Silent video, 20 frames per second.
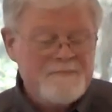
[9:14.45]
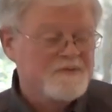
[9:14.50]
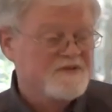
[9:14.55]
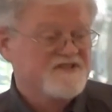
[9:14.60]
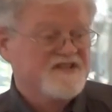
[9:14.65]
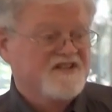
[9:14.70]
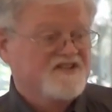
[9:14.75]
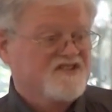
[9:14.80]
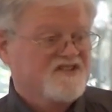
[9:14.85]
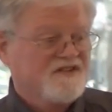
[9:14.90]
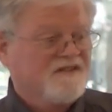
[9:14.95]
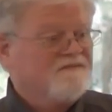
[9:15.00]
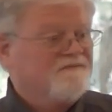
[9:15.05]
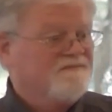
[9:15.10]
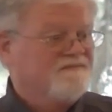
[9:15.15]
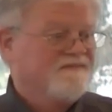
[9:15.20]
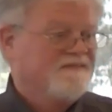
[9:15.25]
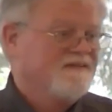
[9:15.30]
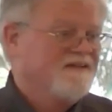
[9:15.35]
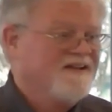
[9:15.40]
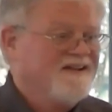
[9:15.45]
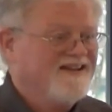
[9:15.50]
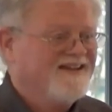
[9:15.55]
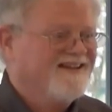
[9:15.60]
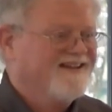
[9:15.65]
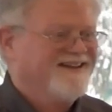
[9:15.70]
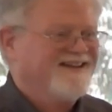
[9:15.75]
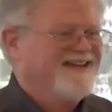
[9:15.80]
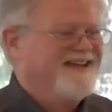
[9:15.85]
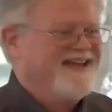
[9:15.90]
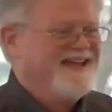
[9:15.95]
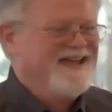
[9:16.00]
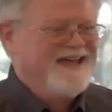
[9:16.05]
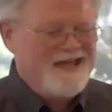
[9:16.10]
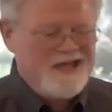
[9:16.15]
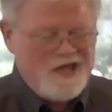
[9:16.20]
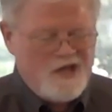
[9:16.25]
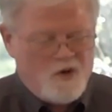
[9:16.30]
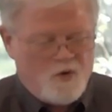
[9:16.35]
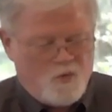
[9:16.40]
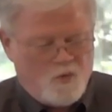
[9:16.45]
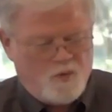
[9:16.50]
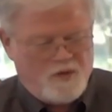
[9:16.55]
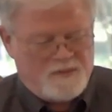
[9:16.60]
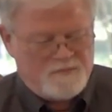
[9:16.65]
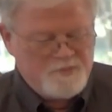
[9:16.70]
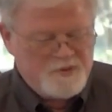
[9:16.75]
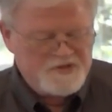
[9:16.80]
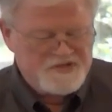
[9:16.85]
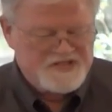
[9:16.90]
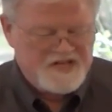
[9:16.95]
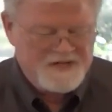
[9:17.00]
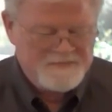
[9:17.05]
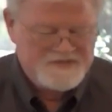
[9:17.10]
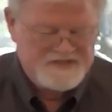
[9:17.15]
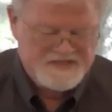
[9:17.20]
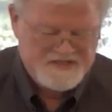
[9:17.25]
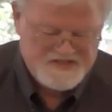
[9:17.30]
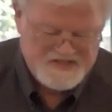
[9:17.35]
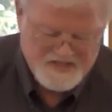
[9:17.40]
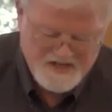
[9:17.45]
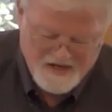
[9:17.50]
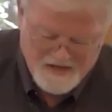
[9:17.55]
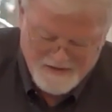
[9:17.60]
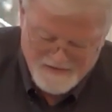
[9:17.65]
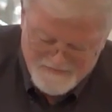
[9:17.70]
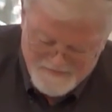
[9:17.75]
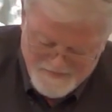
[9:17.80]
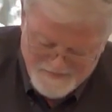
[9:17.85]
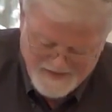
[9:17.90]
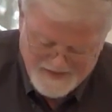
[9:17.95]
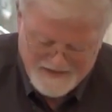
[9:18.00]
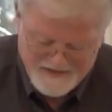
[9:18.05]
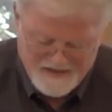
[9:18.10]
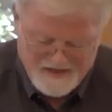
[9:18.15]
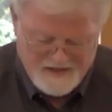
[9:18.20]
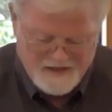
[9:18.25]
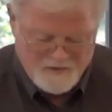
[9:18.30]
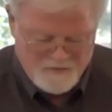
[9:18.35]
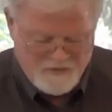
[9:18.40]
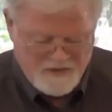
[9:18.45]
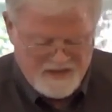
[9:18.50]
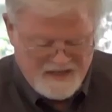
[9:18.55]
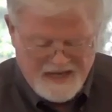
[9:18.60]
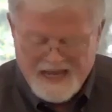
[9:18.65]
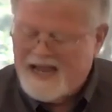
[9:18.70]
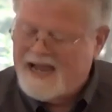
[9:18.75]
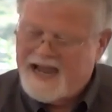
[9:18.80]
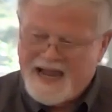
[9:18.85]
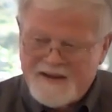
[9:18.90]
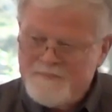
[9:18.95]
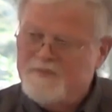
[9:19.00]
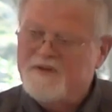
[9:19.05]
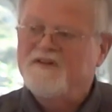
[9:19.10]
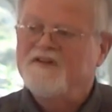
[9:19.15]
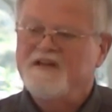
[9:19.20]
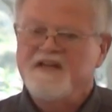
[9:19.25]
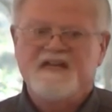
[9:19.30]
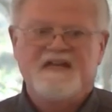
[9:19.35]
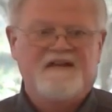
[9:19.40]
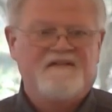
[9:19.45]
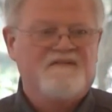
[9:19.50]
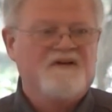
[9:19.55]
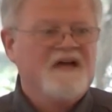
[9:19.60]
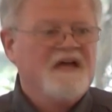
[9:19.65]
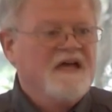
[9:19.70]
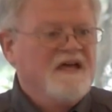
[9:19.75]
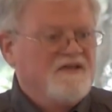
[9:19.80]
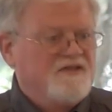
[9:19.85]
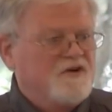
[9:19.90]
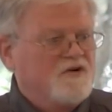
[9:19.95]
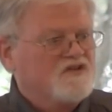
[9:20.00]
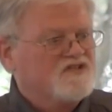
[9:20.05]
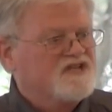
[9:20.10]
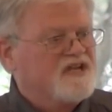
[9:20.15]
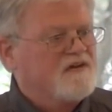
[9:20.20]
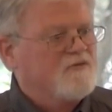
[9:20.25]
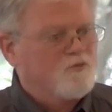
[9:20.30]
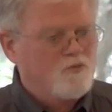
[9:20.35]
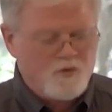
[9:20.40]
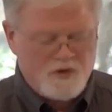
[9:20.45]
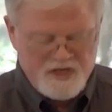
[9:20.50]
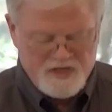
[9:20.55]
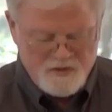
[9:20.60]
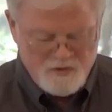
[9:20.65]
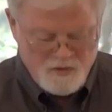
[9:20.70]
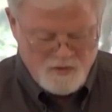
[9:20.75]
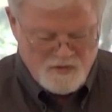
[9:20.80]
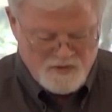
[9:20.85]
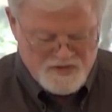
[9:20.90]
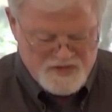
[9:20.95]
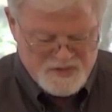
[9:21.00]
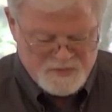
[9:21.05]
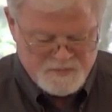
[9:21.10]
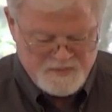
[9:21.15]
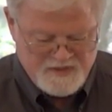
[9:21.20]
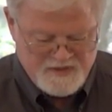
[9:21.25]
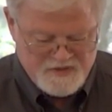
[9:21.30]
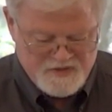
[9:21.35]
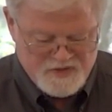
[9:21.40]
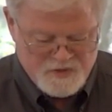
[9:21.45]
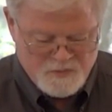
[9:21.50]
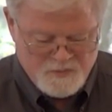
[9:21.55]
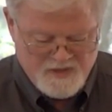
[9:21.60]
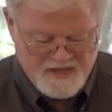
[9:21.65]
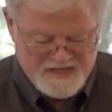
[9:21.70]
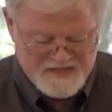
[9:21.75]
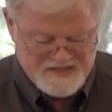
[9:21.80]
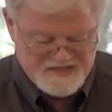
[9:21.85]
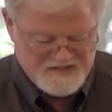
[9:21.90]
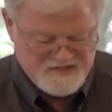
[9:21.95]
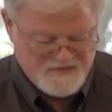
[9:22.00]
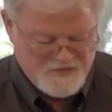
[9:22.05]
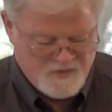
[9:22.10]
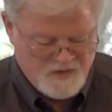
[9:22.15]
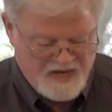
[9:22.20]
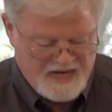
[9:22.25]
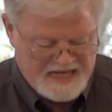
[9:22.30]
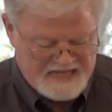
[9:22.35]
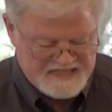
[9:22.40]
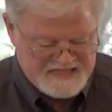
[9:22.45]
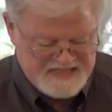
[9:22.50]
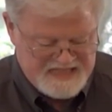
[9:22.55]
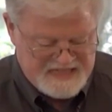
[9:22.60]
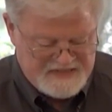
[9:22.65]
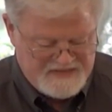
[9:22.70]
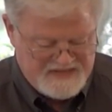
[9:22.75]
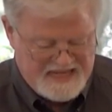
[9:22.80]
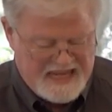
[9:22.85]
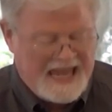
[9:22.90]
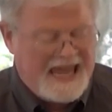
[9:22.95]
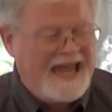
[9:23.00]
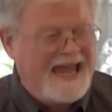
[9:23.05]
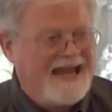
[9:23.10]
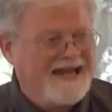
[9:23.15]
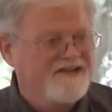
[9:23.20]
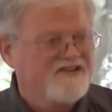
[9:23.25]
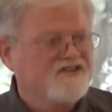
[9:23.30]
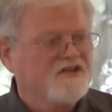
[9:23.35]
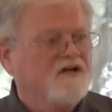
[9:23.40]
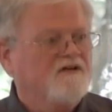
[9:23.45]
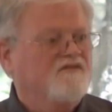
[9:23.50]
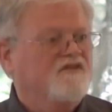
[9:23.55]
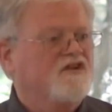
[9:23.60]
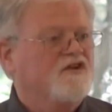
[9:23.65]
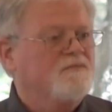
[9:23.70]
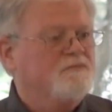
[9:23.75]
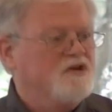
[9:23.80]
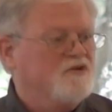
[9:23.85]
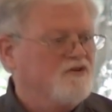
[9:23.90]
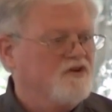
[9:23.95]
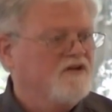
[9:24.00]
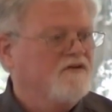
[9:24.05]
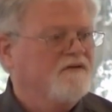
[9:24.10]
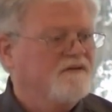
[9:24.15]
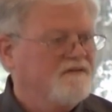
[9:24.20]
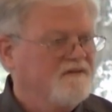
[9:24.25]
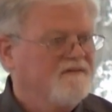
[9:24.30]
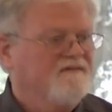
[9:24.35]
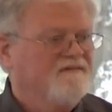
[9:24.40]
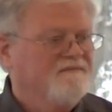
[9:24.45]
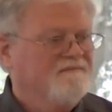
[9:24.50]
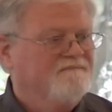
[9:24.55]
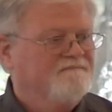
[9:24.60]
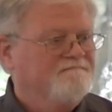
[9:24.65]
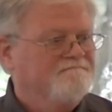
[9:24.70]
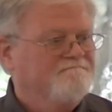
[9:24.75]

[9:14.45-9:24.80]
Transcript: Now, my position, when push comes to shove, it, uh, I believe there's a real spiritual presence of Christ in the act of communion.